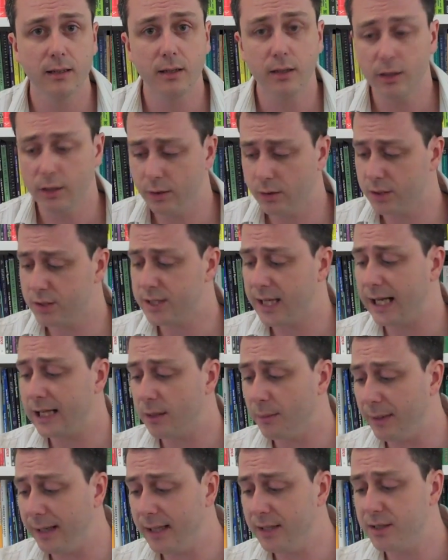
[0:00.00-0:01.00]
You can take
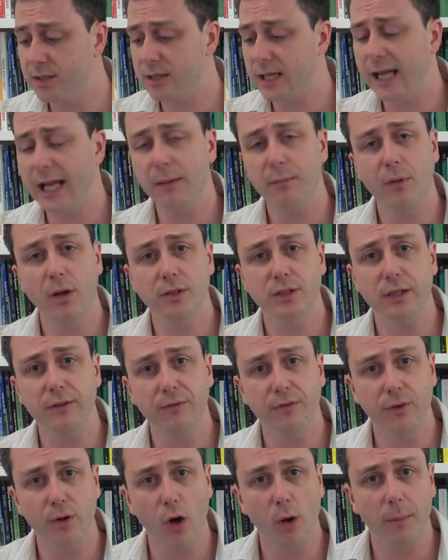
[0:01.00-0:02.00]
them into the hypnotic
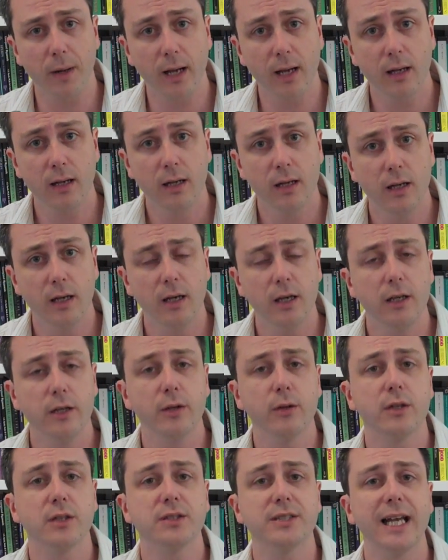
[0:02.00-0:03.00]
phenomena. You
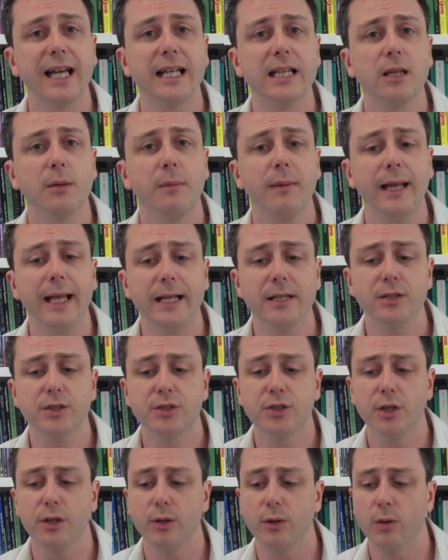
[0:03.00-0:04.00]
can take them
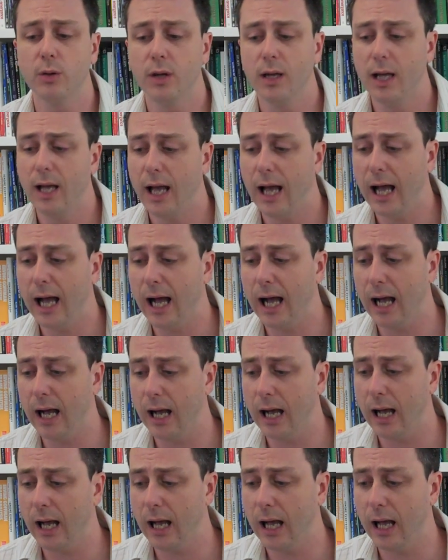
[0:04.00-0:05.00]
into
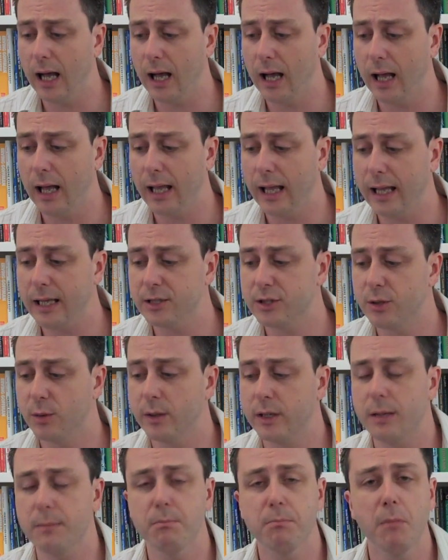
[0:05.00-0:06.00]
uh, into
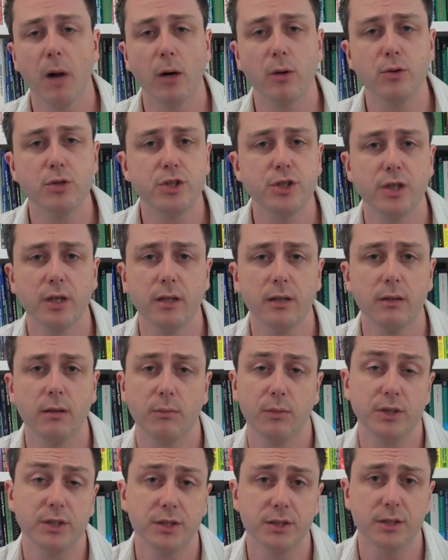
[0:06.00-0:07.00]
an emotion,
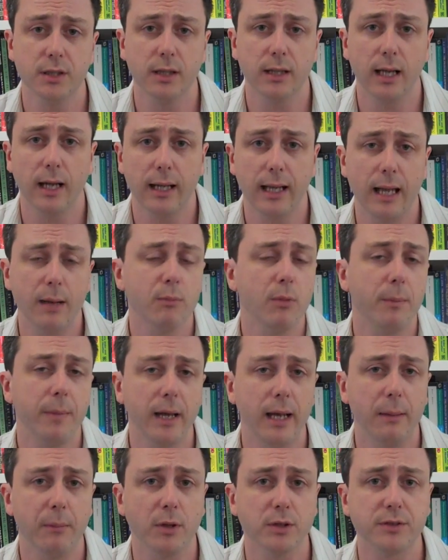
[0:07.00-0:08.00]
which is, again, will be a
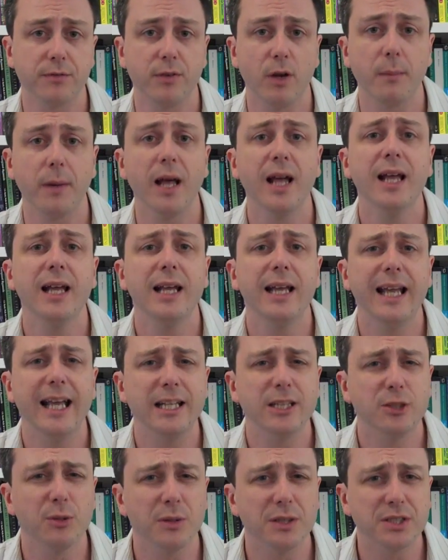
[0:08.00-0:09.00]
hypnotic phenomena,
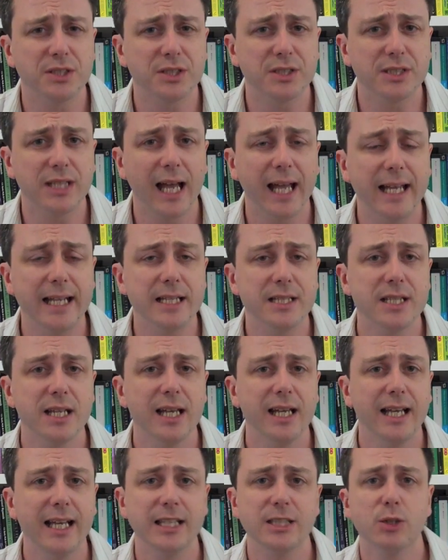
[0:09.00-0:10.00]
into a state,
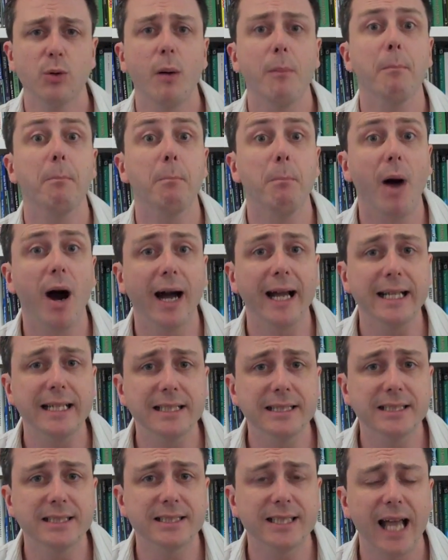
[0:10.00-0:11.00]
into a
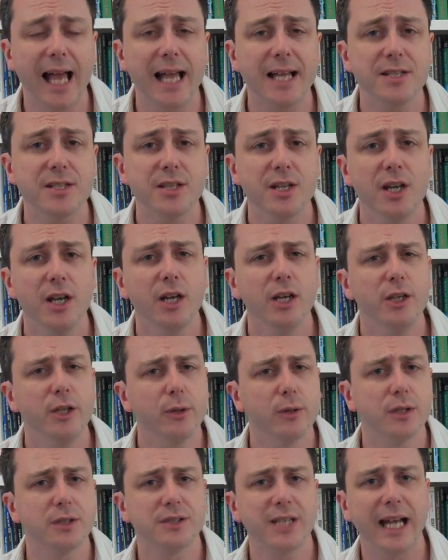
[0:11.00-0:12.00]
mindset. You
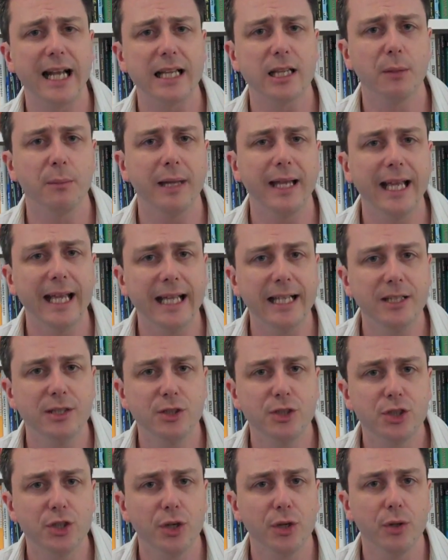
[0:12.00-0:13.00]
could take them
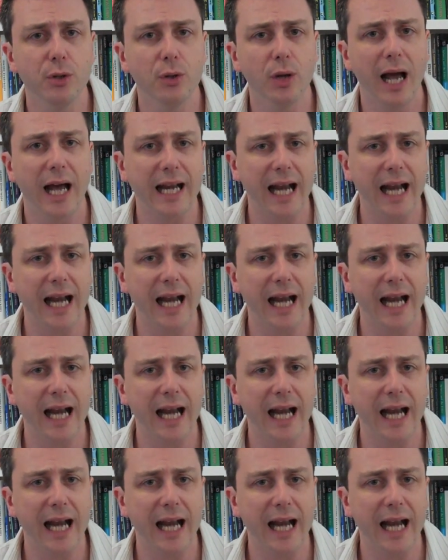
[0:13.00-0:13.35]
into an